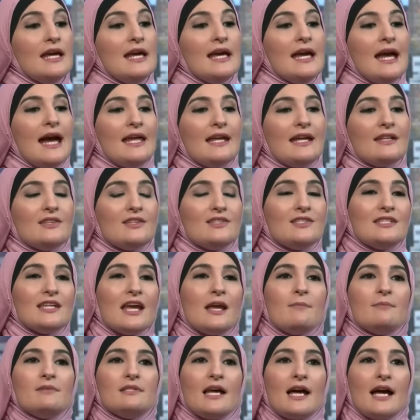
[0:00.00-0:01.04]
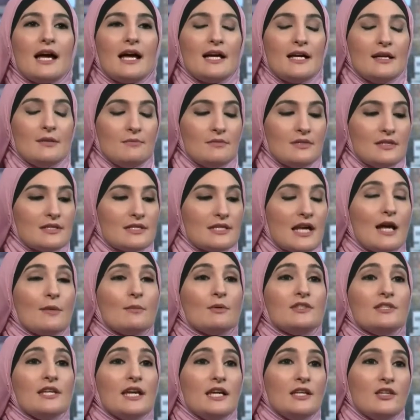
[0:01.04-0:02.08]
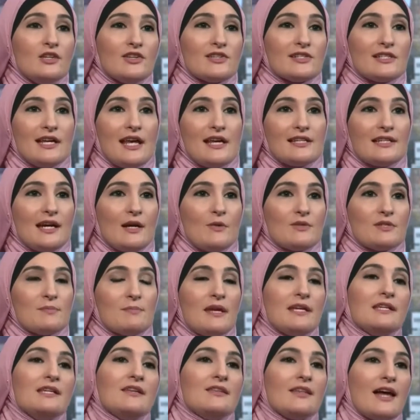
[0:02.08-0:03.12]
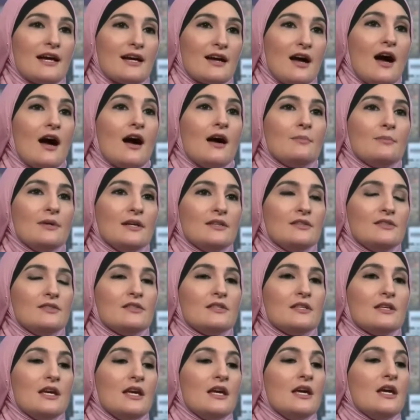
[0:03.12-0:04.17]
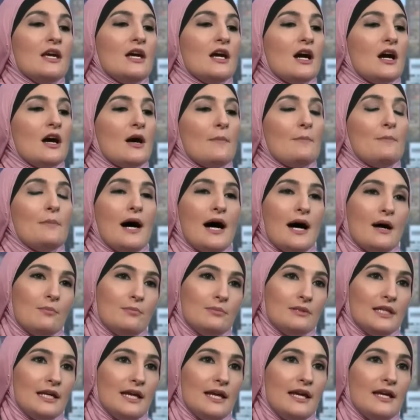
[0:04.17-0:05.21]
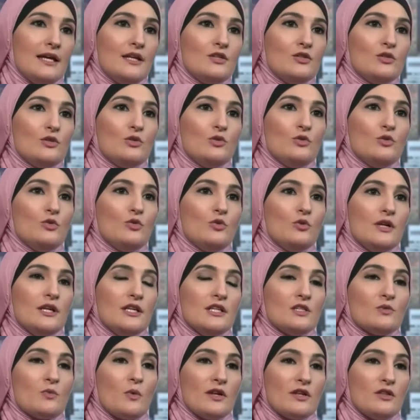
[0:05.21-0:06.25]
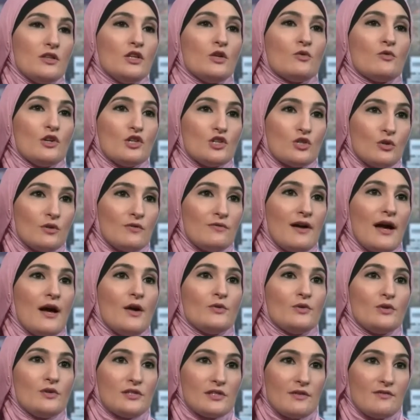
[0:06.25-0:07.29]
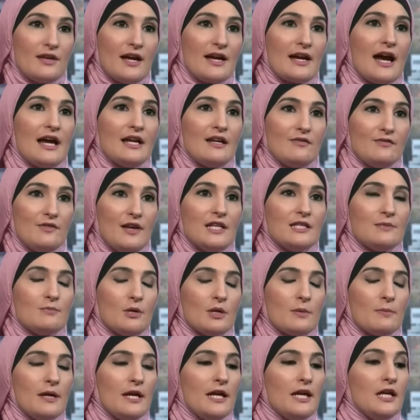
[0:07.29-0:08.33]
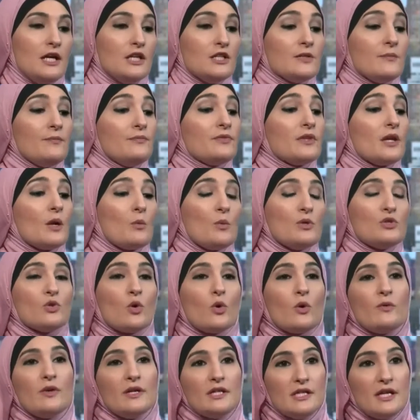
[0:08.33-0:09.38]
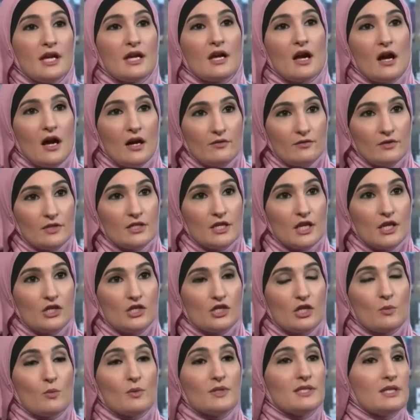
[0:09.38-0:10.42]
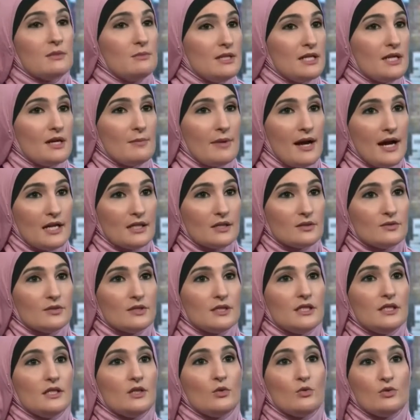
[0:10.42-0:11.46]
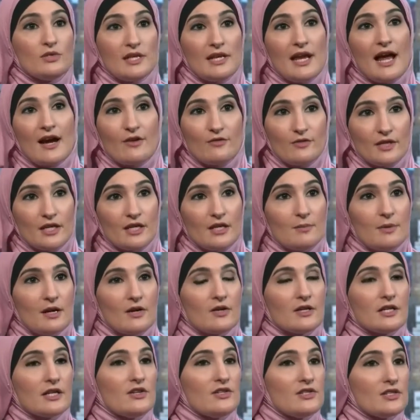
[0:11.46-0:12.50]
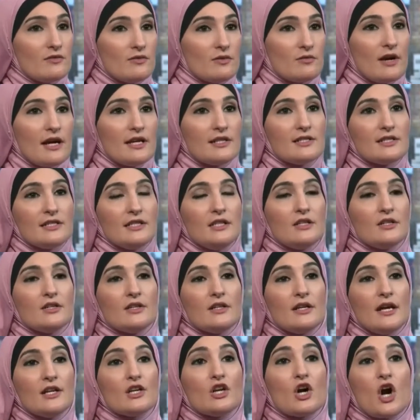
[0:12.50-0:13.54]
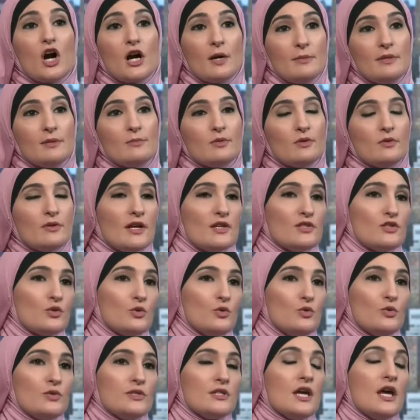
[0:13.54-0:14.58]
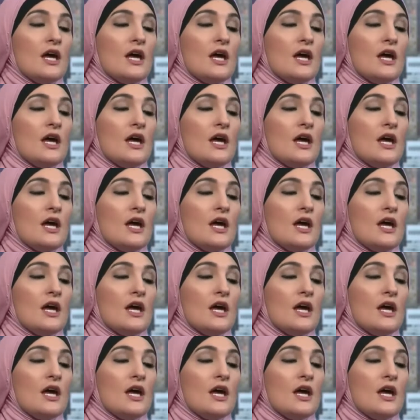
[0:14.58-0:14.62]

And at the same time, simultaneously, as I was making that comment, Bob Bland, who is one of the original founders of that kind of Facebook page, was already in conversation with Tamika Mallory, who's an African-American civil rights leader, and Carmen Perez, who's